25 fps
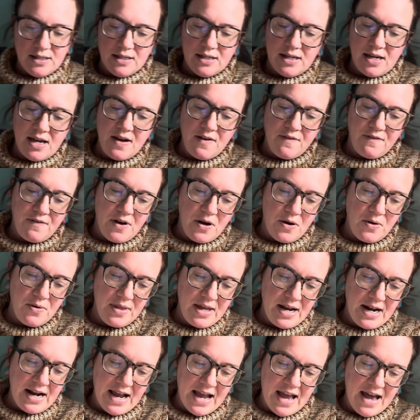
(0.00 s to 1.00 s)
FO
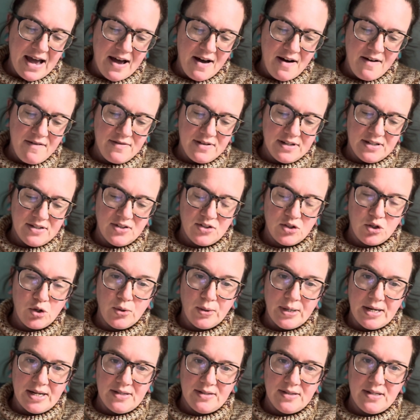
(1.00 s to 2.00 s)
that I have is
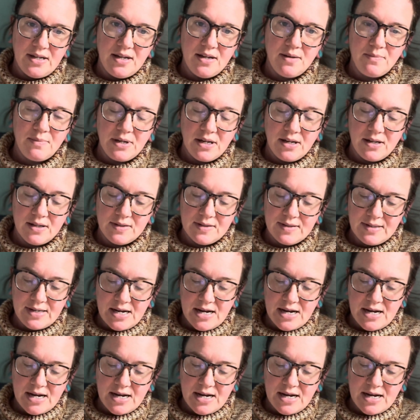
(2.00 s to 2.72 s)
crazy because